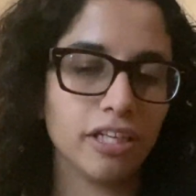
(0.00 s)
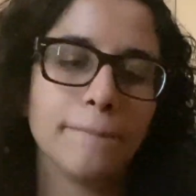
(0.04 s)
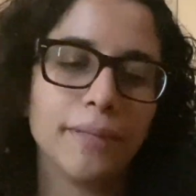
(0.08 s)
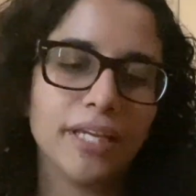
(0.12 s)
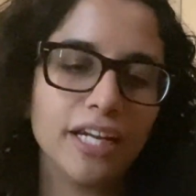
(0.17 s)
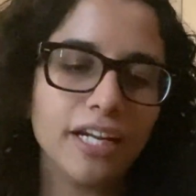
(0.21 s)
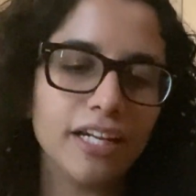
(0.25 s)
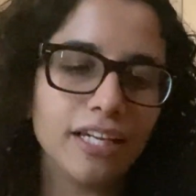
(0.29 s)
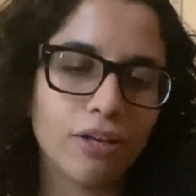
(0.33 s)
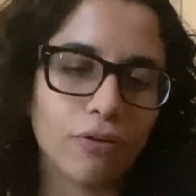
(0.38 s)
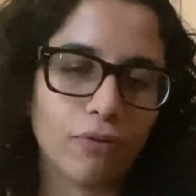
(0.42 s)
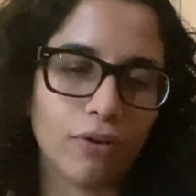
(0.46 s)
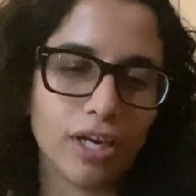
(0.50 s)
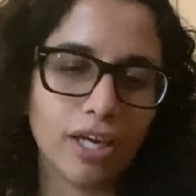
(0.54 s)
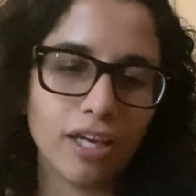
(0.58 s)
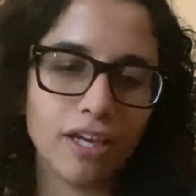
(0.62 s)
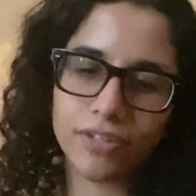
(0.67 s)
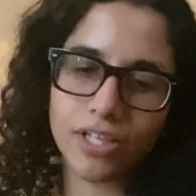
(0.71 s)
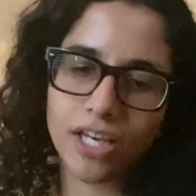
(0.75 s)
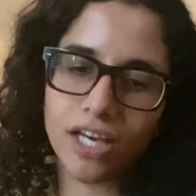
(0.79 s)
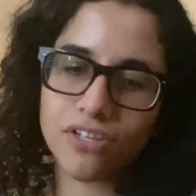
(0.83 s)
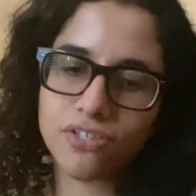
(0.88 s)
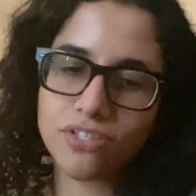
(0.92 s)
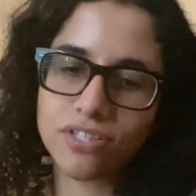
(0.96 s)
But anyway,
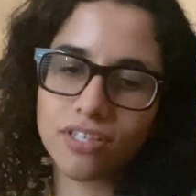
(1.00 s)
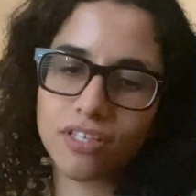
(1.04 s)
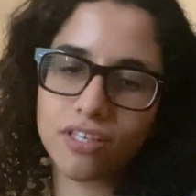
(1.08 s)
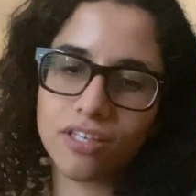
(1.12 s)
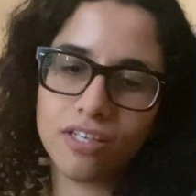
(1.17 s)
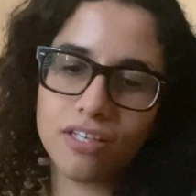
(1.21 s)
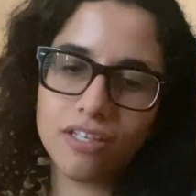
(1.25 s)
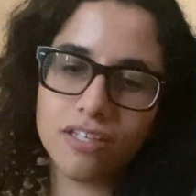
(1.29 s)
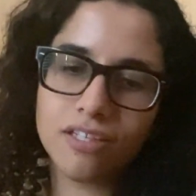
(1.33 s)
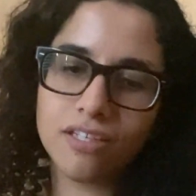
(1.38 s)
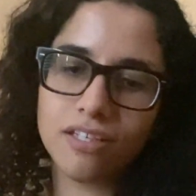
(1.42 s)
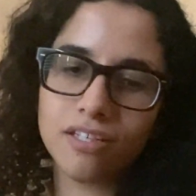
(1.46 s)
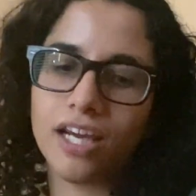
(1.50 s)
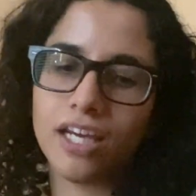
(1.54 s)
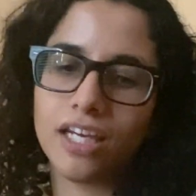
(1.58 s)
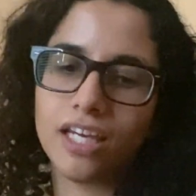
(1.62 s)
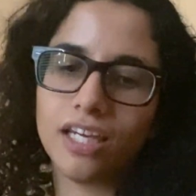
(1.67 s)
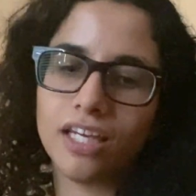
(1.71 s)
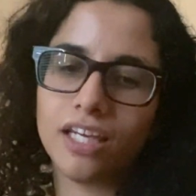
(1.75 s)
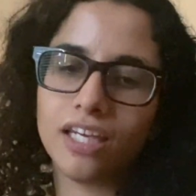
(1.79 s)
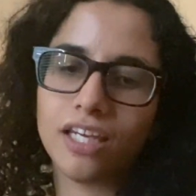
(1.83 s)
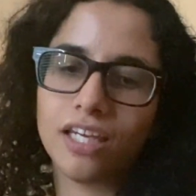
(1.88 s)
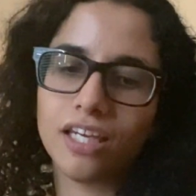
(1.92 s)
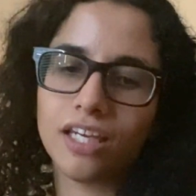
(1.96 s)
as a kid,
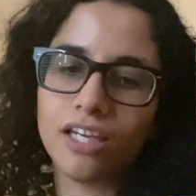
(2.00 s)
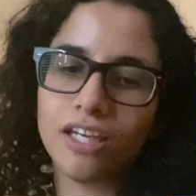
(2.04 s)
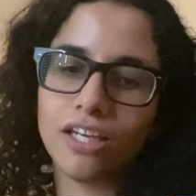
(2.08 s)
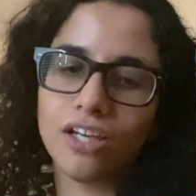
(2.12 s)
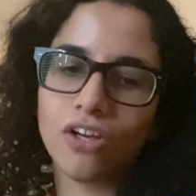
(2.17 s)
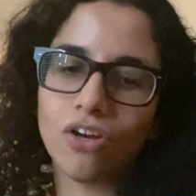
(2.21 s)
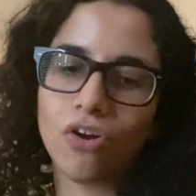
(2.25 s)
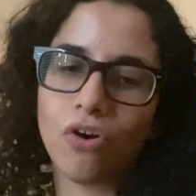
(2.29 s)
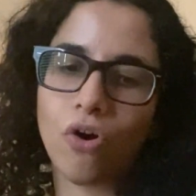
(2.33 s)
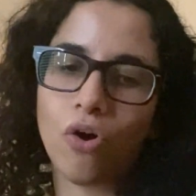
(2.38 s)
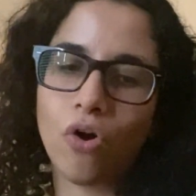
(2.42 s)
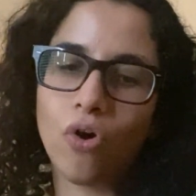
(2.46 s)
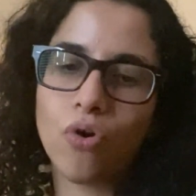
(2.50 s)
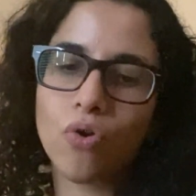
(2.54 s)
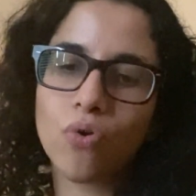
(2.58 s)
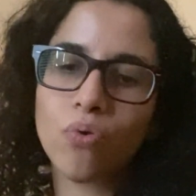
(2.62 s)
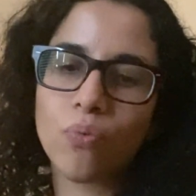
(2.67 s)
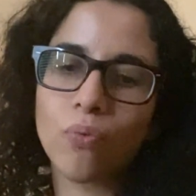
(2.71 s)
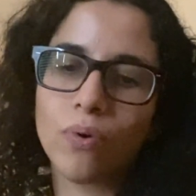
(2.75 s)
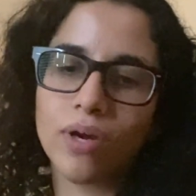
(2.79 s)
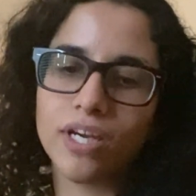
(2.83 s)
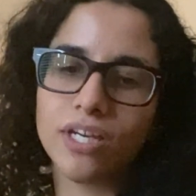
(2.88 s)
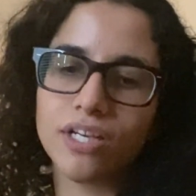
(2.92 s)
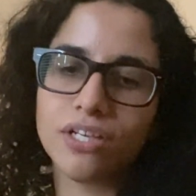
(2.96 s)
it
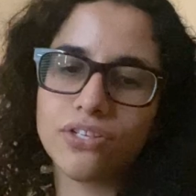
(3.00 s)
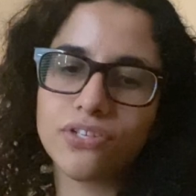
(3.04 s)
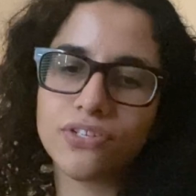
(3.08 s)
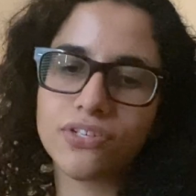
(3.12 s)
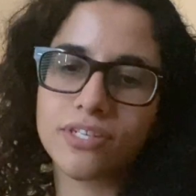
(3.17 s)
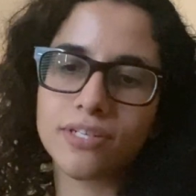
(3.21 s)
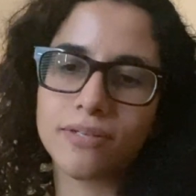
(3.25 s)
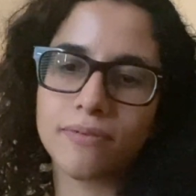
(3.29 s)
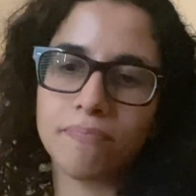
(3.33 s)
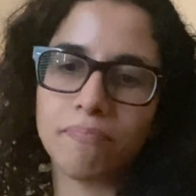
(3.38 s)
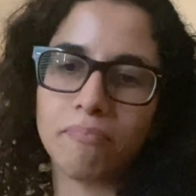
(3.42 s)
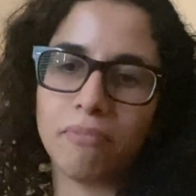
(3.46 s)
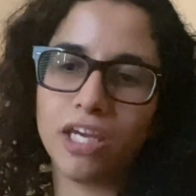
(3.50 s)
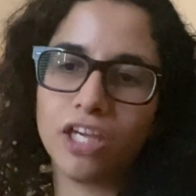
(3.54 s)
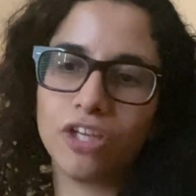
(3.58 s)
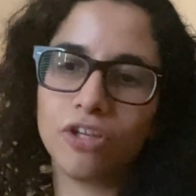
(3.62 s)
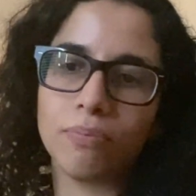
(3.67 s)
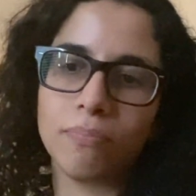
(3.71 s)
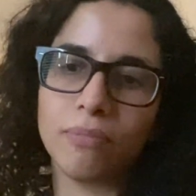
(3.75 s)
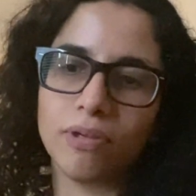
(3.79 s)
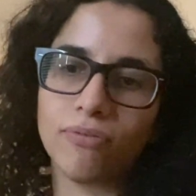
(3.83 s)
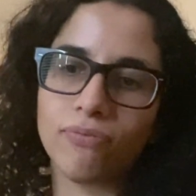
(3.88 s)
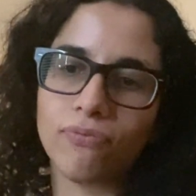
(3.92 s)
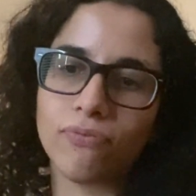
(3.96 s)
always made
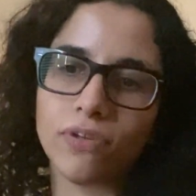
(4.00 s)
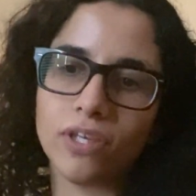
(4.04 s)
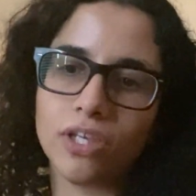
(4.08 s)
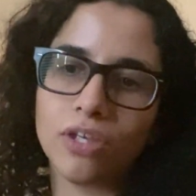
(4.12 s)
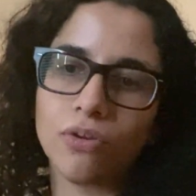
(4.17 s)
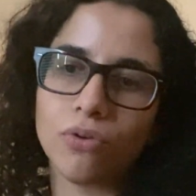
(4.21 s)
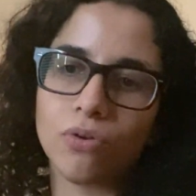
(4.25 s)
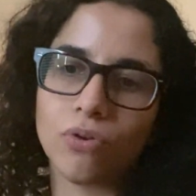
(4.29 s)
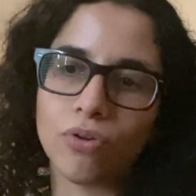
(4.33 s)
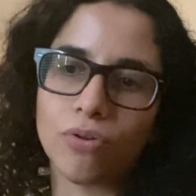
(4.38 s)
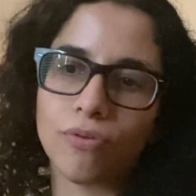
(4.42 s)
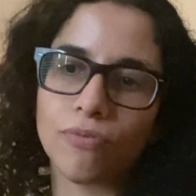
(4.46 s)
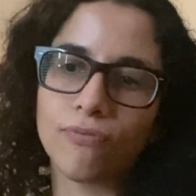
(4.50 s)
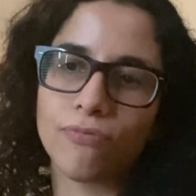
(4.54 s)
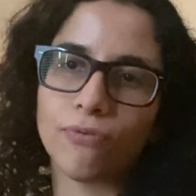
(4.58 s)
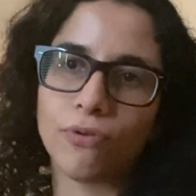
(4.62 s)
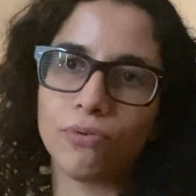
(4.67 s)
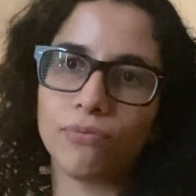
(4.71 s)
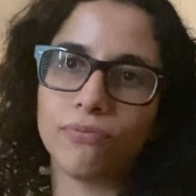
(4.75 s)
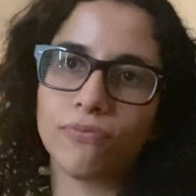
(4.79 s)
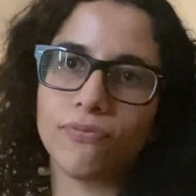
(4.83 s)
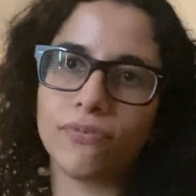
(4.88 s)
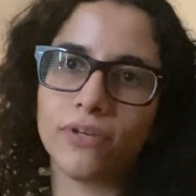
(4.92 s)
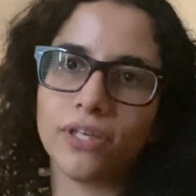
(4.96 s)
me feel
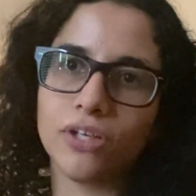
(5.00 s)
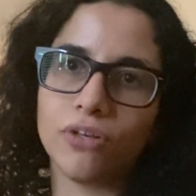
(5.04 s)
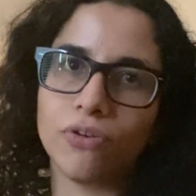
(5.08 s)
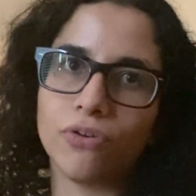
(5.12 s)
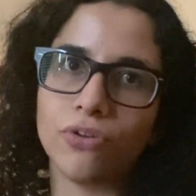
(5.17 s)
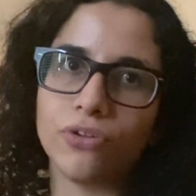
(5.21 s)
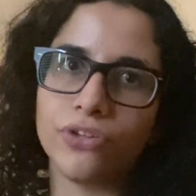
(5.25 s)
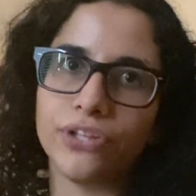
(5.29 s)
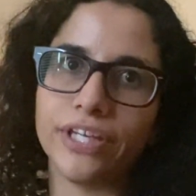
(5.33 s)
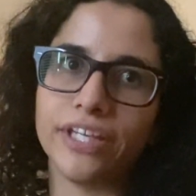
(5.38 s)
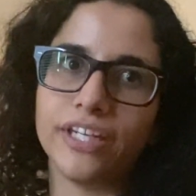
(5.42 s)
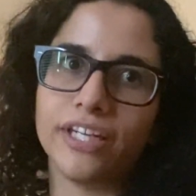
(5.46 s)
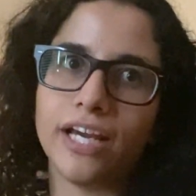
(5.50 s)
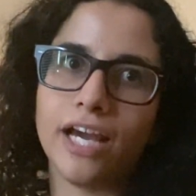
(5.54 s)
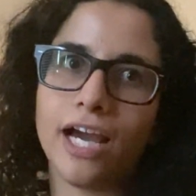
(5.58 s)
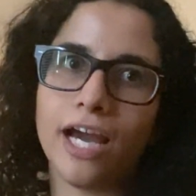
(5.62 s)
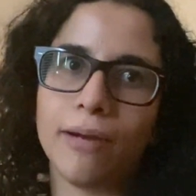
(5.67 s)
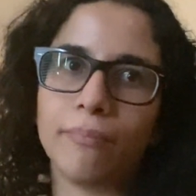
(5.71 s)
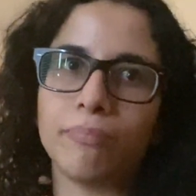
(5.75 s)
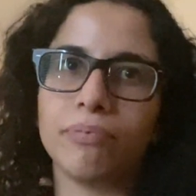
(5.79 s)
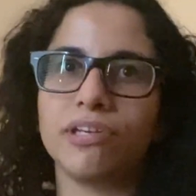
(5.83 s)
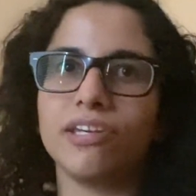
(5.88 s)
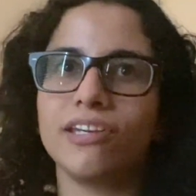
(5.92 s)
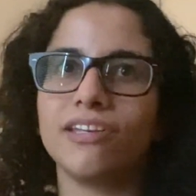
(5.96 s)
fulfilled and
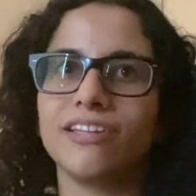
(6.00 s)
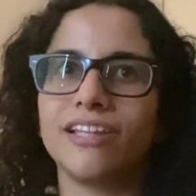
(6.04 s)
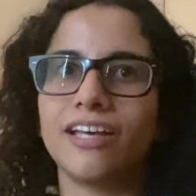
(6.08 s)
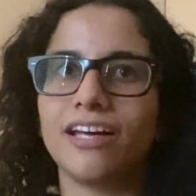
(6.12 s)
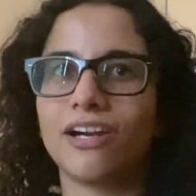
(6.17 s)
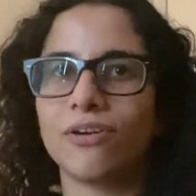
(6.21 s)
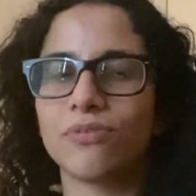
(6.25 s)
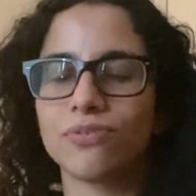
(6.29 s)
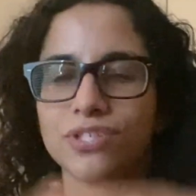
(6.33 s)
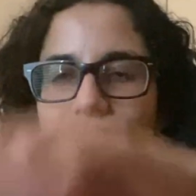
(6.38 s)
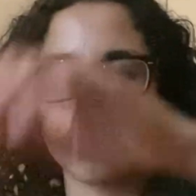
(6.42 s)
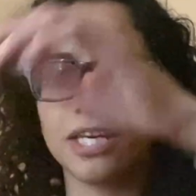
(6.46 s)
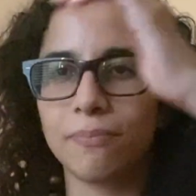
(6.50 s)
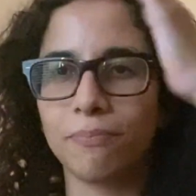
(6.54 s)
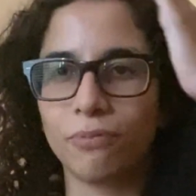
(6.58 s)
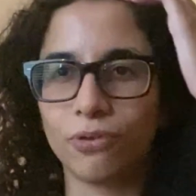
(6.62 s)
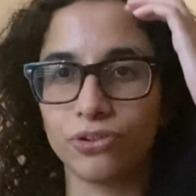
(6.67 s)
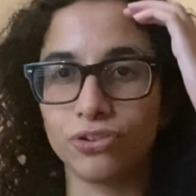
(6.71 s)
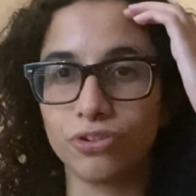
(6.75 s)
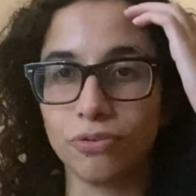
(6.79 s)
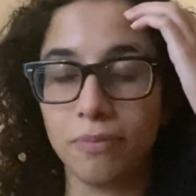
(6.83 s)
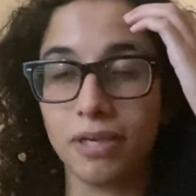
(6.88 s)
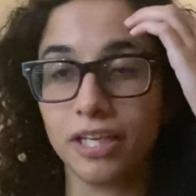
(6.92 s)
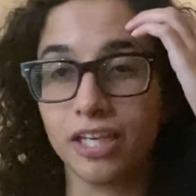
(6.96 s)
happy that I was able
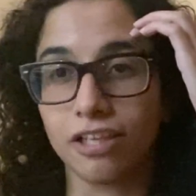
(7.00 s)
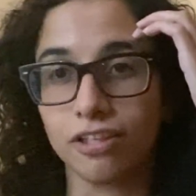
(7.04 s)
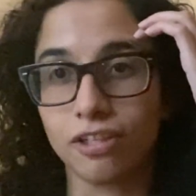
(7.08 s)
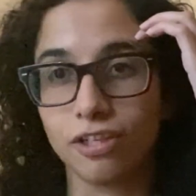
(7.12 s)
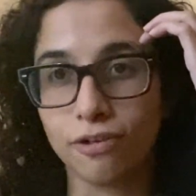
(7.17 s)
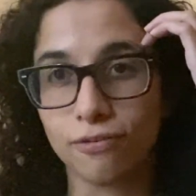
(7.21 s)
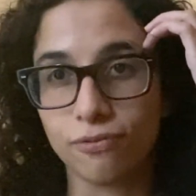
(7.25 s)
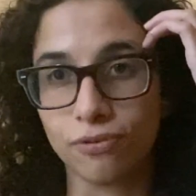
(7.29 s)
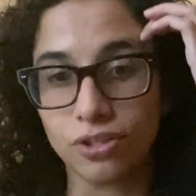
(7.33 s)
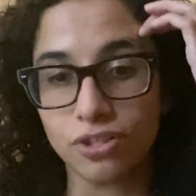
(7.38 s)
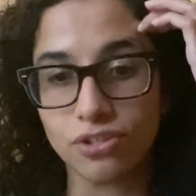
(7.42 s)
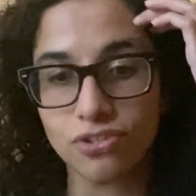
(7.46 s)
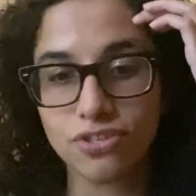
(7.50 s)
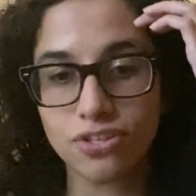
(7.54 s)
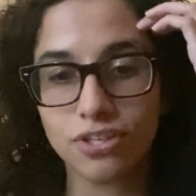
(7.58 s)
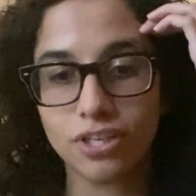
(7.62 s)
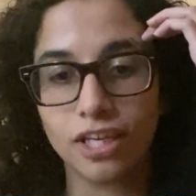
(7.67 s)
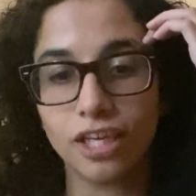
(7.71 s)
to make a difference.